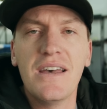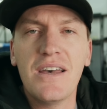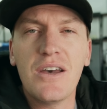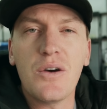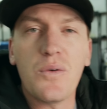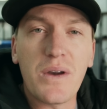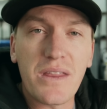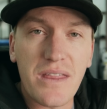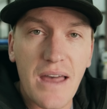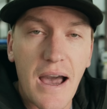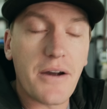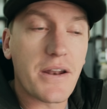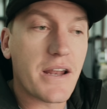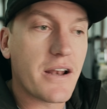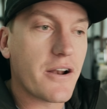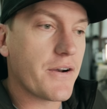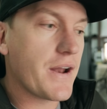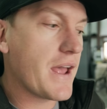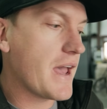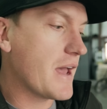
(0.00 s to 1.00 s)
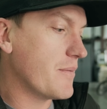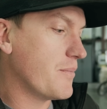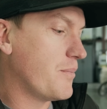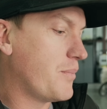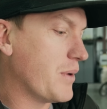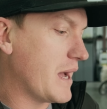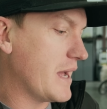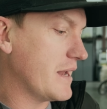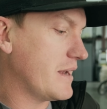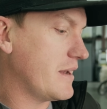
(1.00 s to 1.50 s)
without internet,
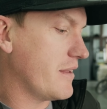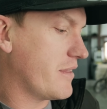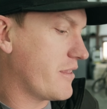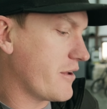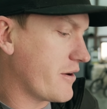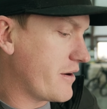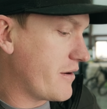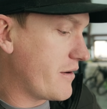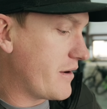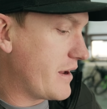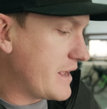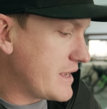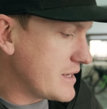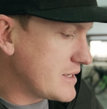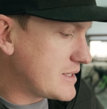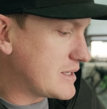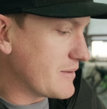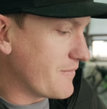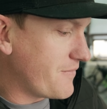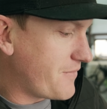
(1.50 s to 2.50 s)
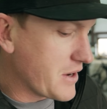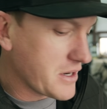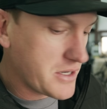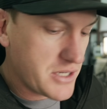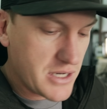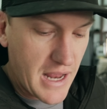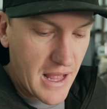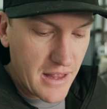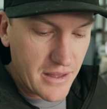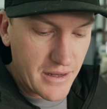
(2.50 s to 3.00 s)
but there is some
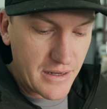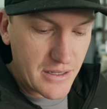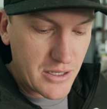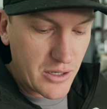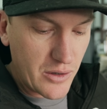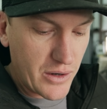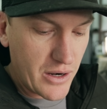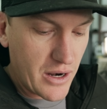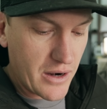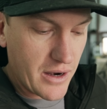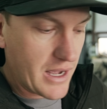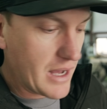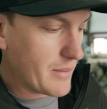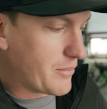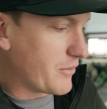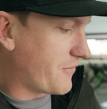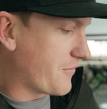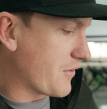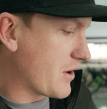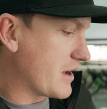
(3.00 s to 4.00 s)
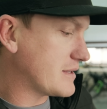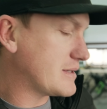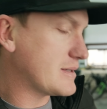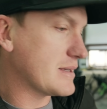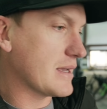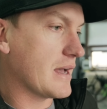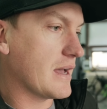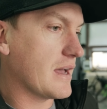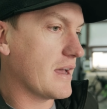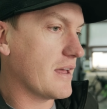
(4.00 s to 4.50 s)
functionality to it on a couple fronts.
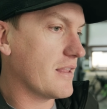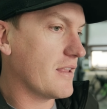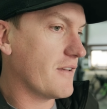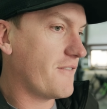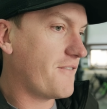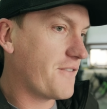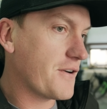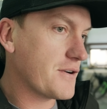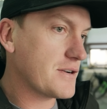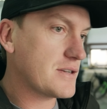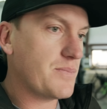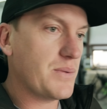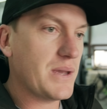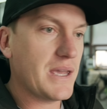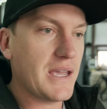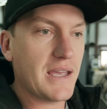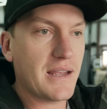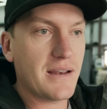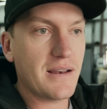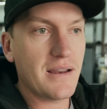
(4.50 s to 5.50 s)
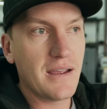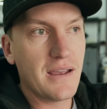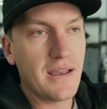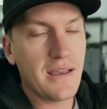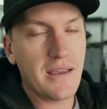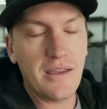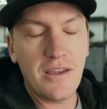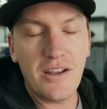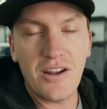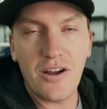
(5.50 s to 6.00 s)
The first being,
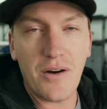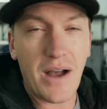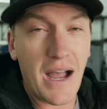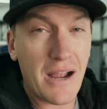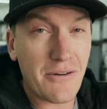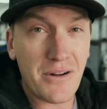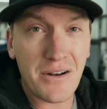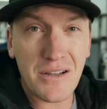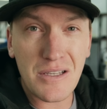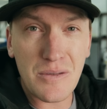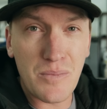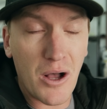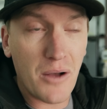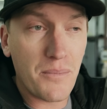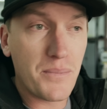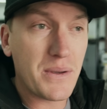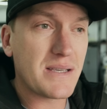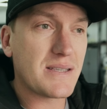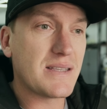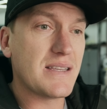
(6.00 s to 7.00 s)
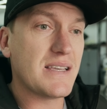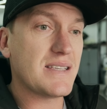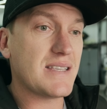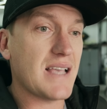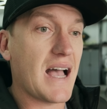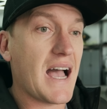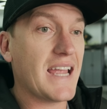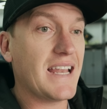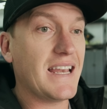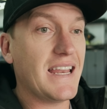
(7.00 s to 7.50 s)
you know, I run a small business.
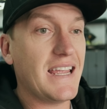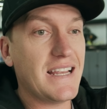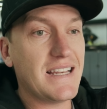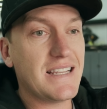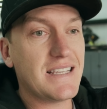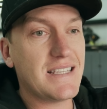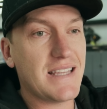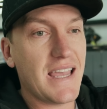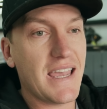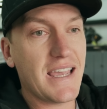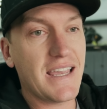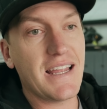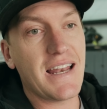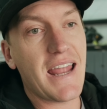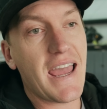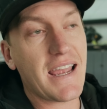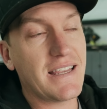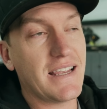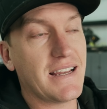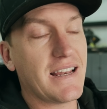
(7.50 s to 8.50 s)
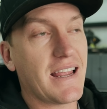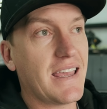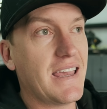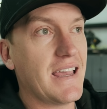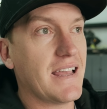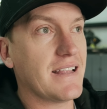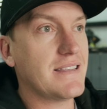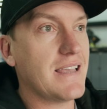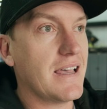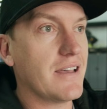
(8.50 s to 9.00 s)
I need to stay connected, and I
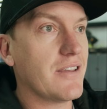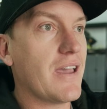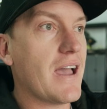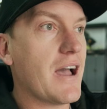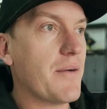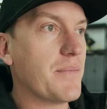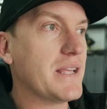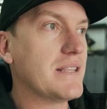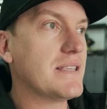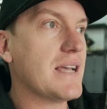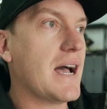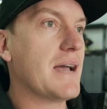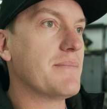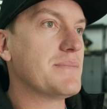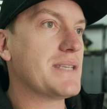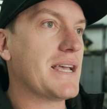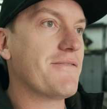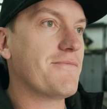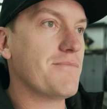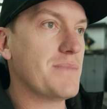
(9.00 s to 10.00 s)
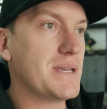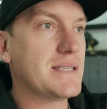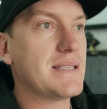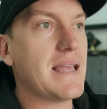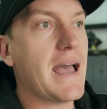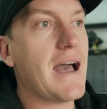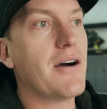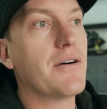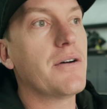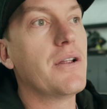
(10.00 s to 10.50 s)
can't tell you how many times I've missed
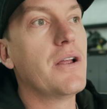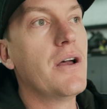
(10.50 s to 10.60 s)
out